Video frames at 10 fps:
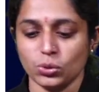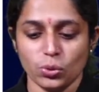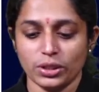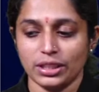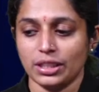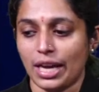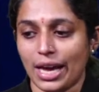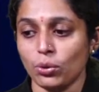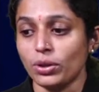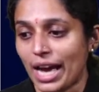
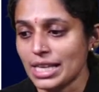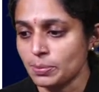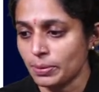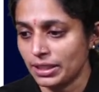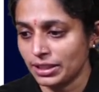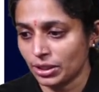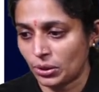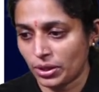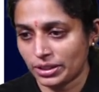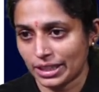known as per Indian
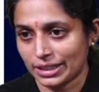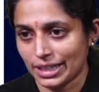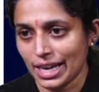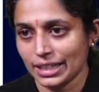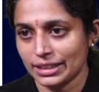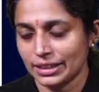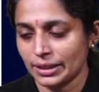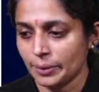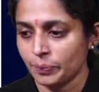Contract Act?